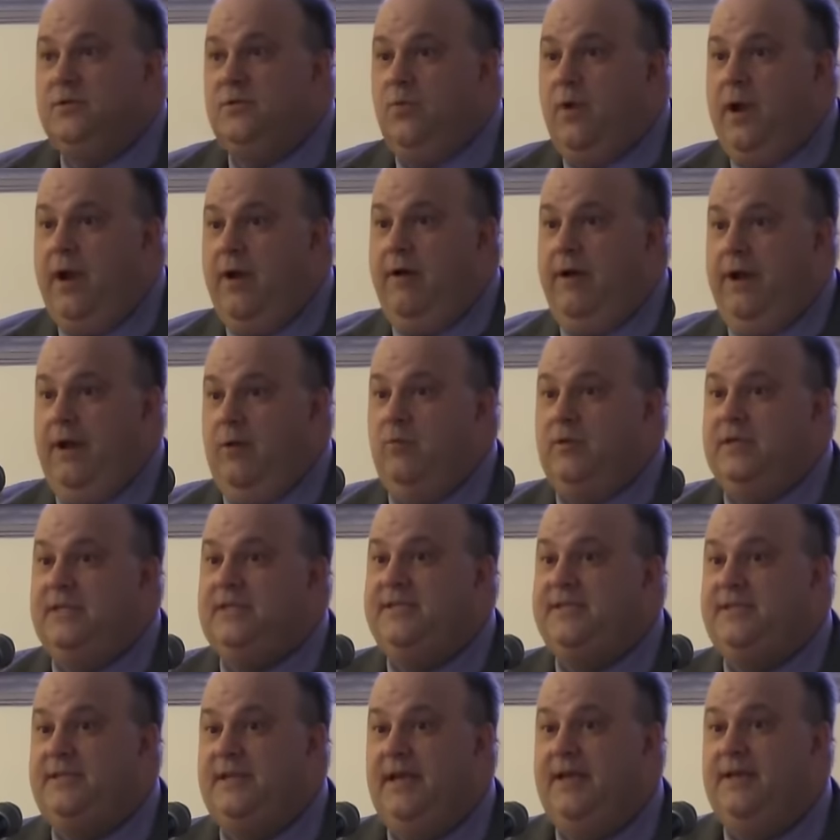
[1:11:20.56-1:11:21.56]
was wearing
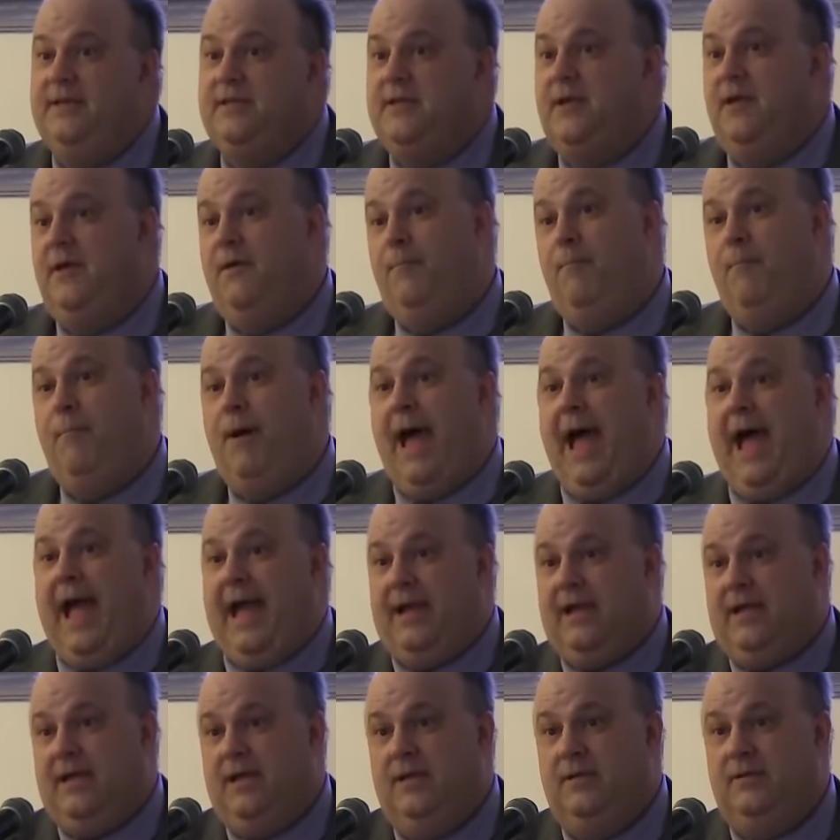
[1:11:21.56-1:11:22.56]
was sent
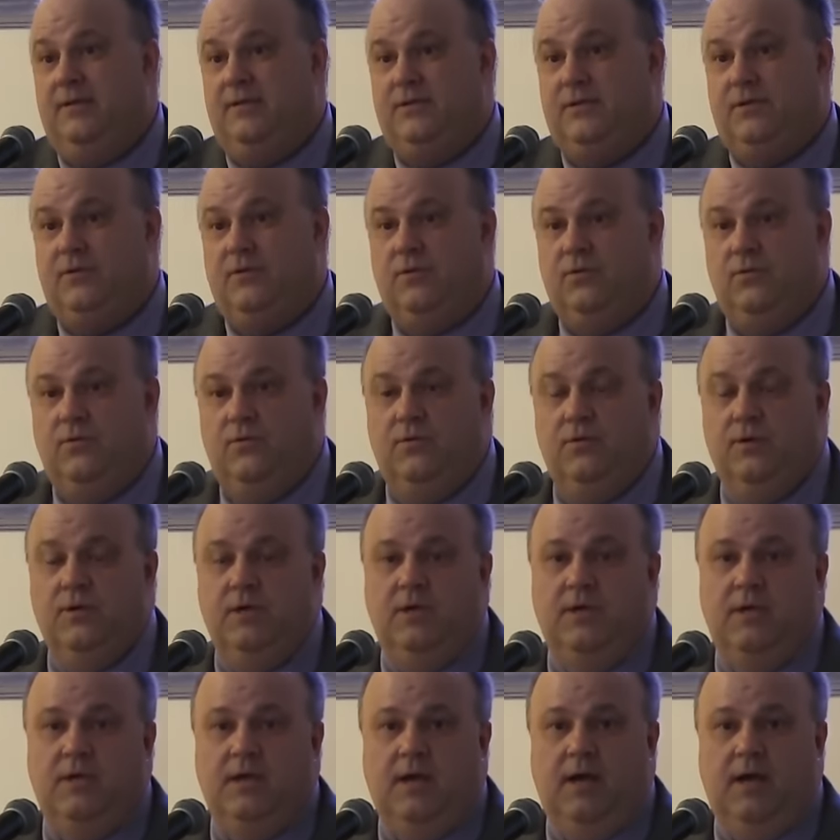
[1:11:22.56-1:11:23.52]
back to,